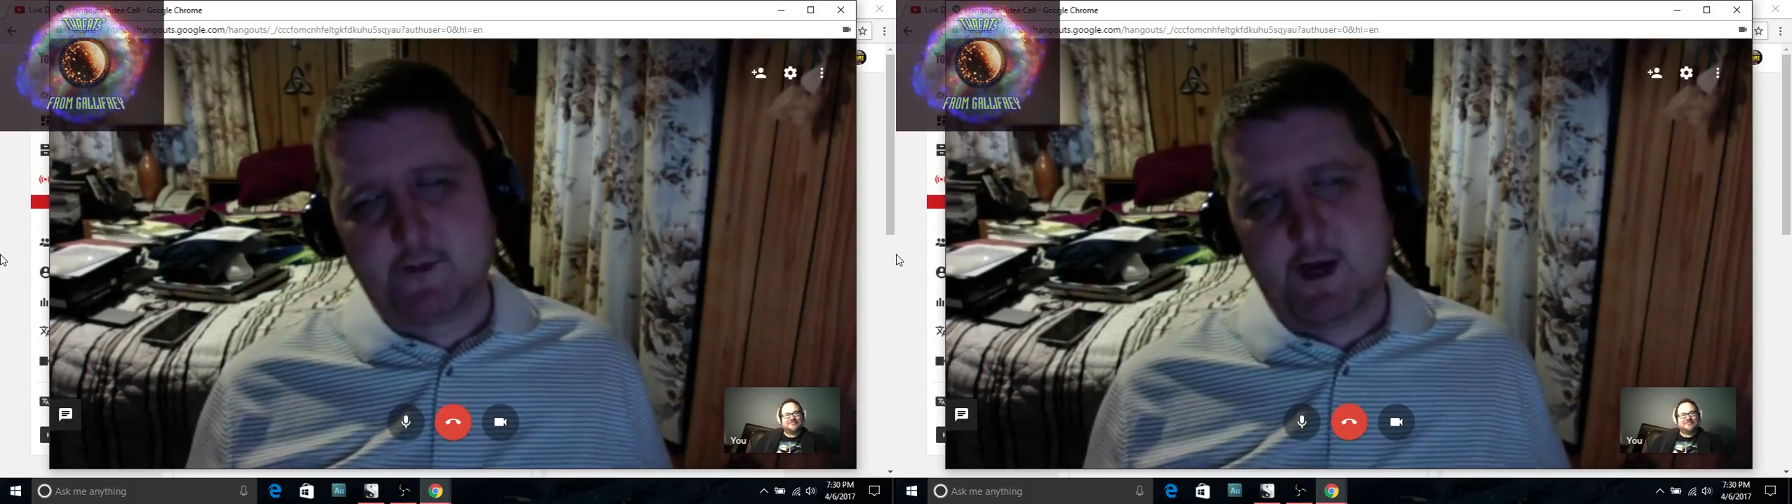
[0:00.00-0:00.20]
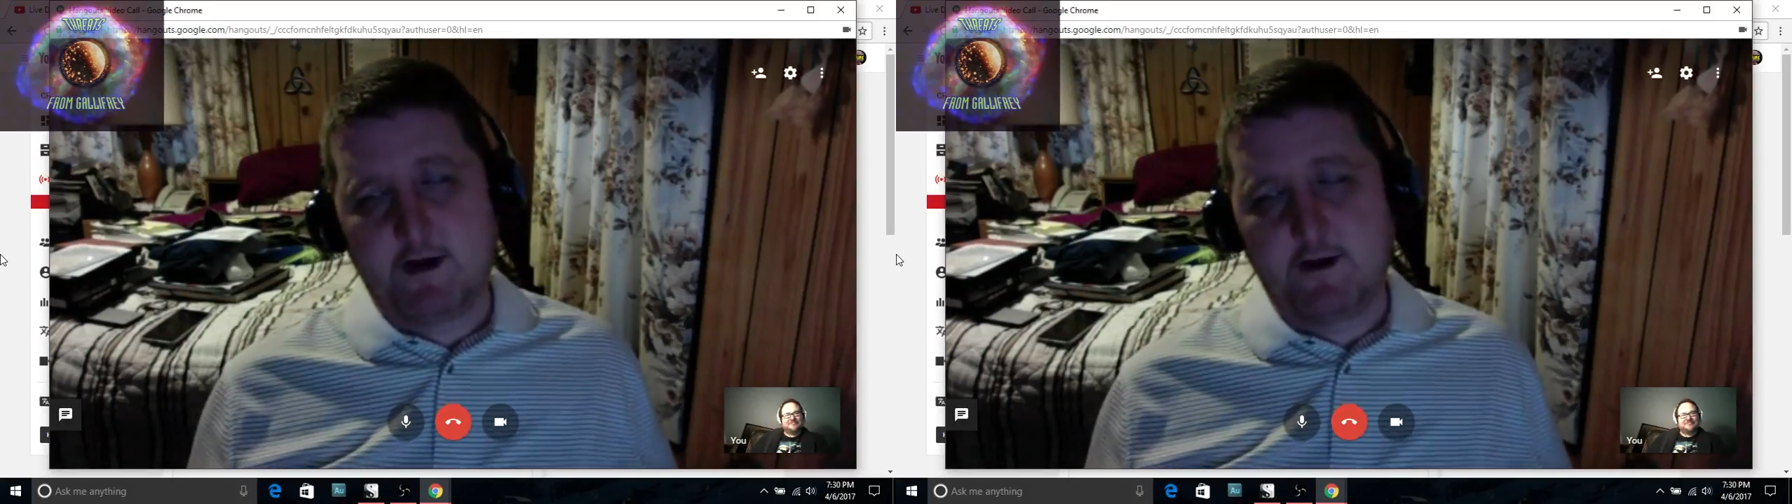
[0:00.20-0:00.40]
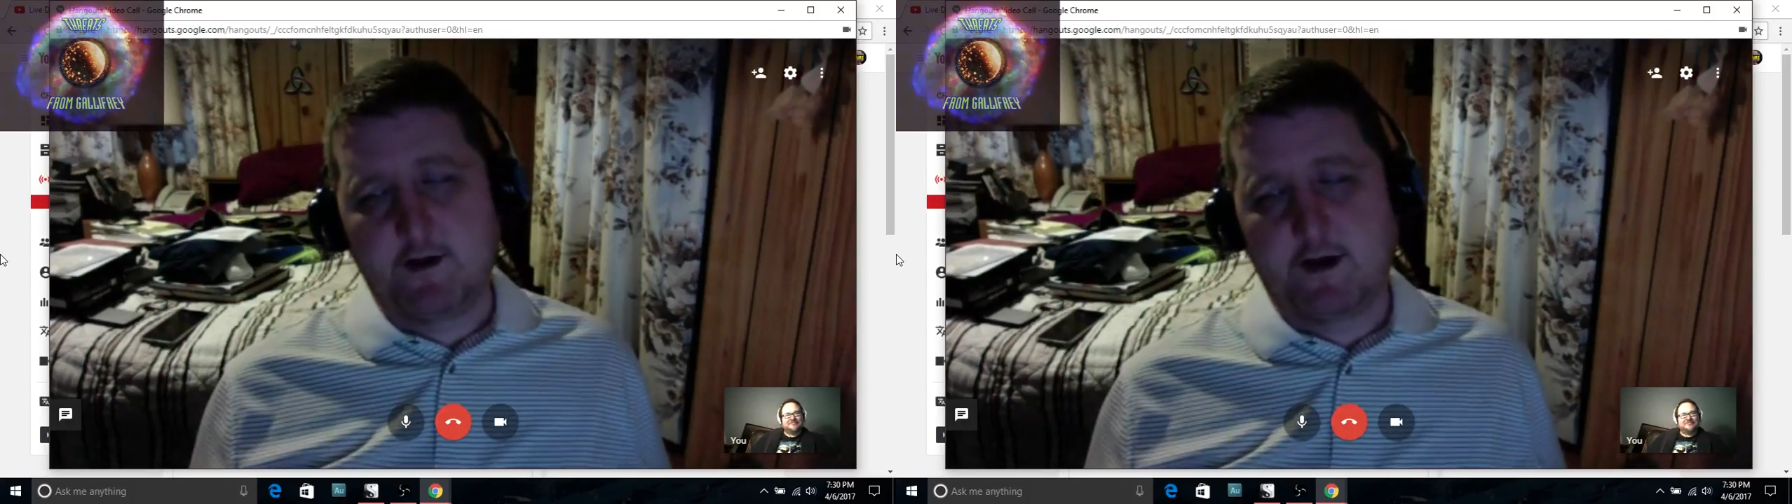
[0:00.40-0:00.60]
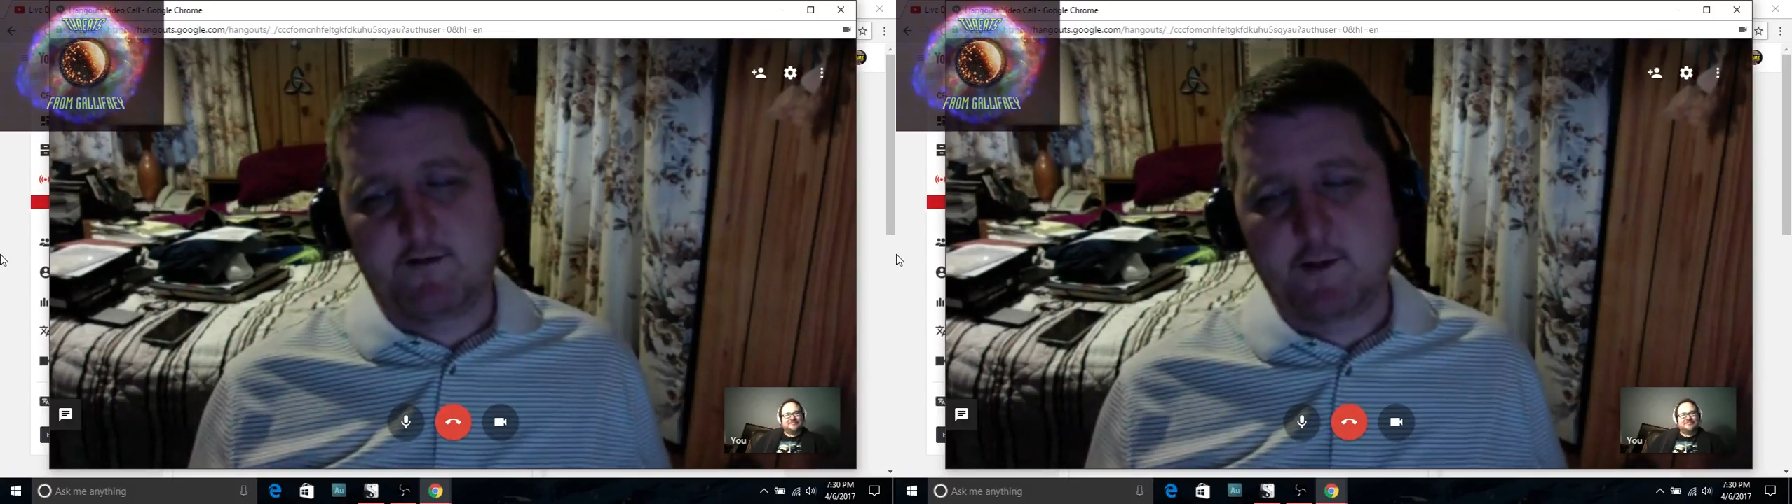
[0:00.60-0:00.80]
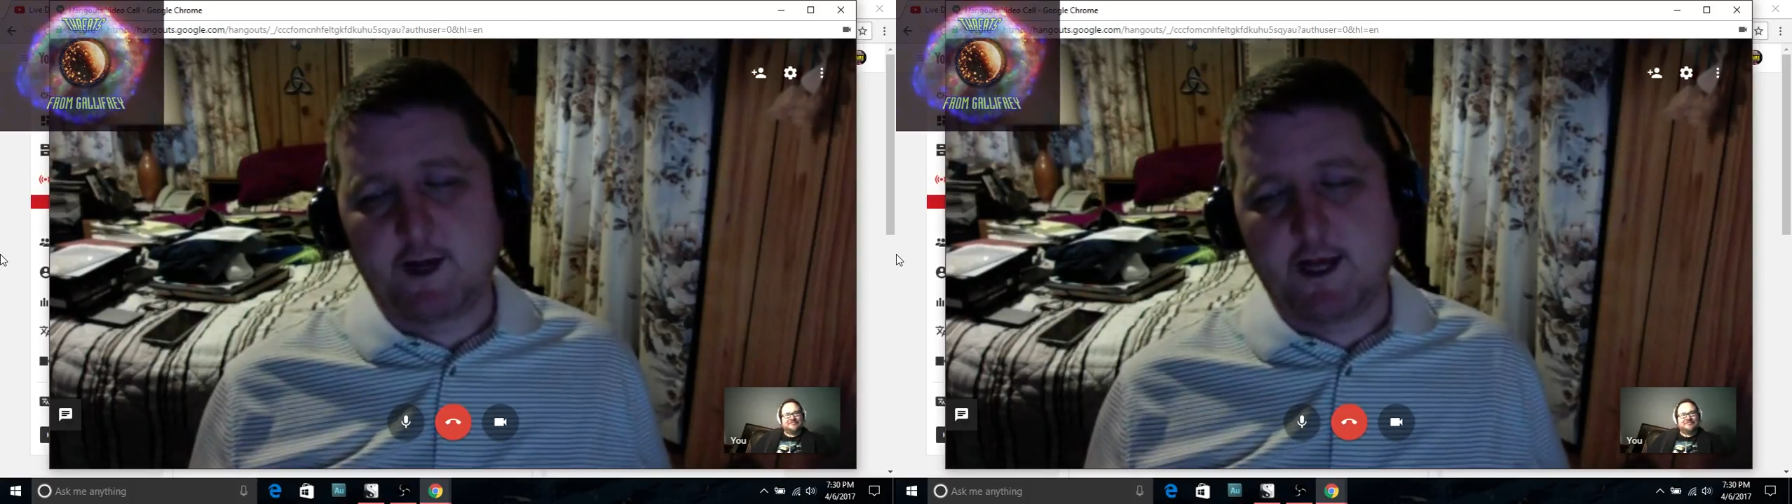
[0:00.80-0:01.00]
I know not
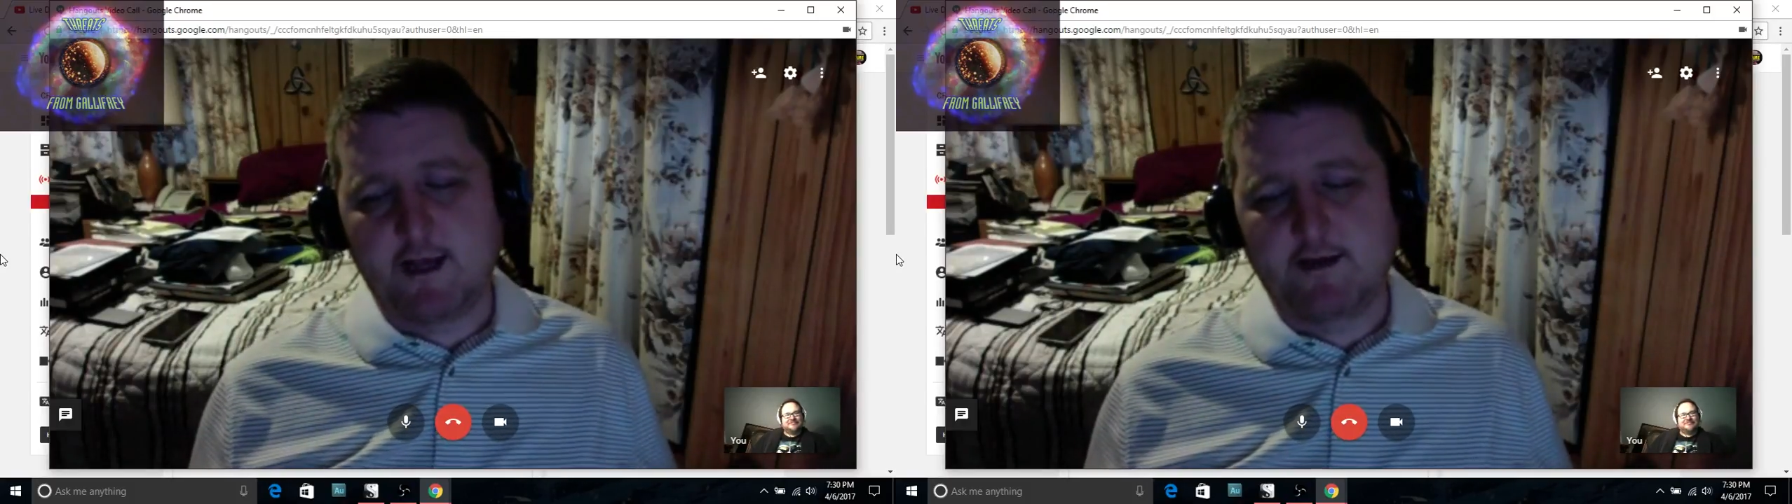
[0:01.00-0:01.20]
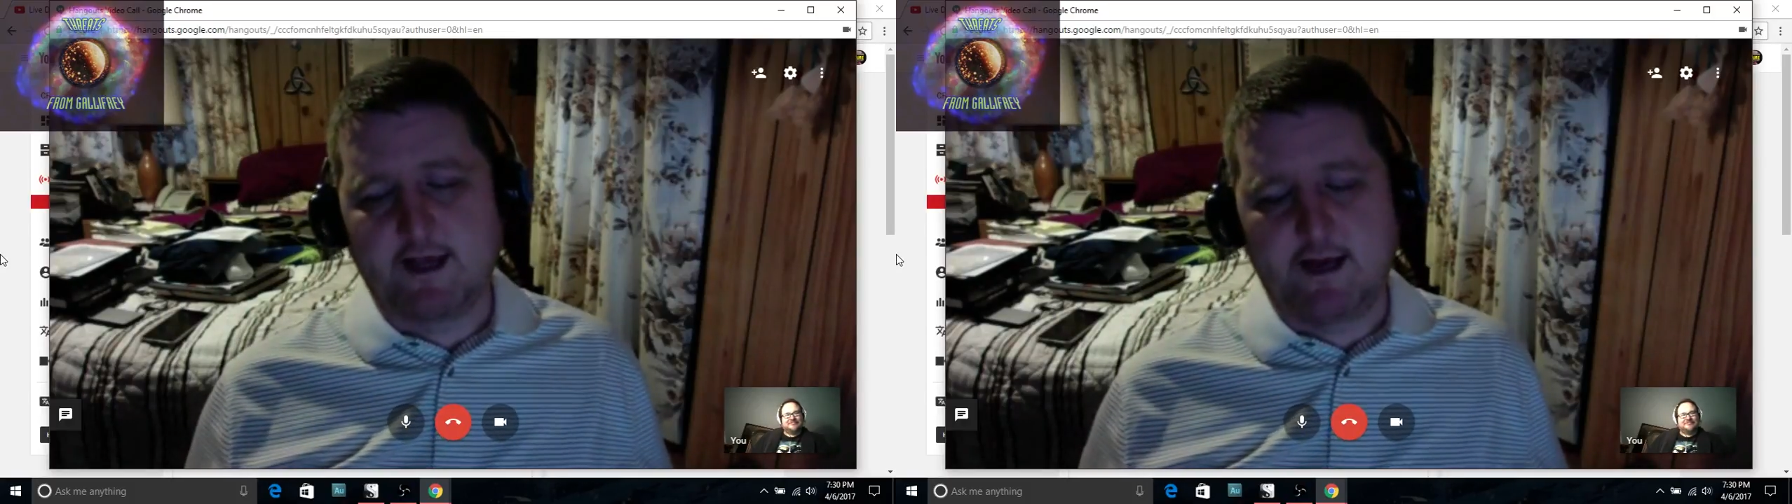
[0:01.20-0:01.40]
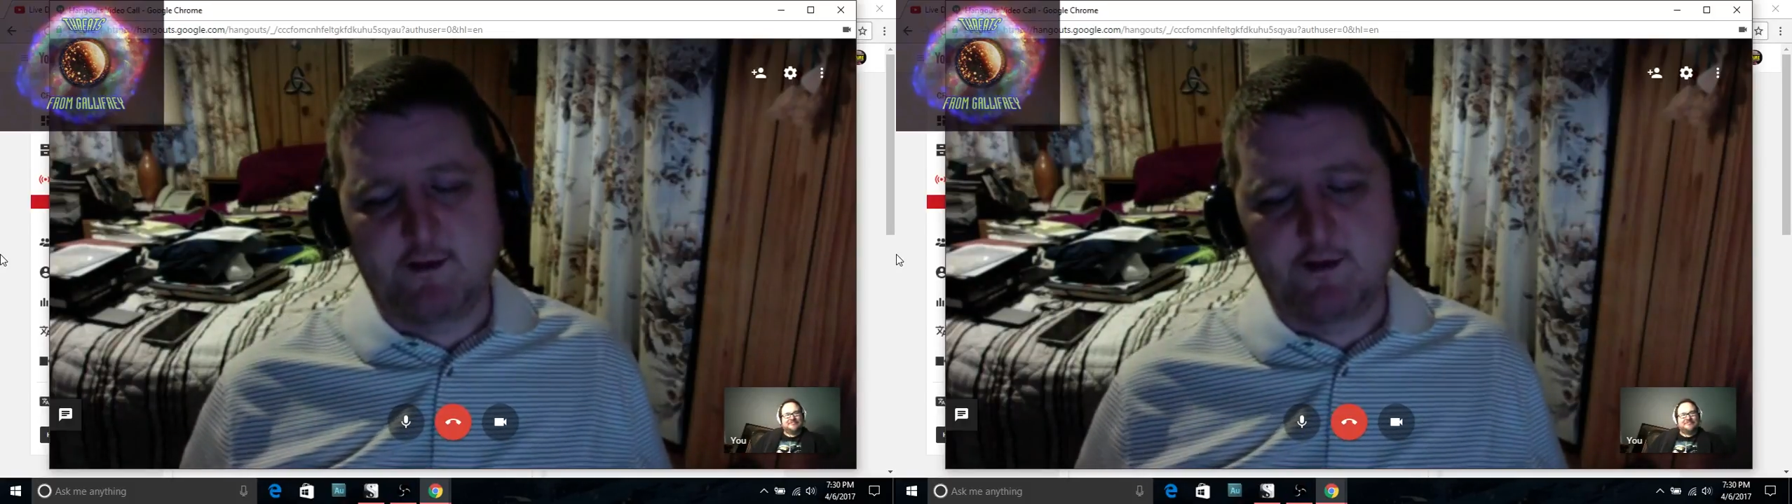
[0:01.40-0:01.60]
everybody has cable,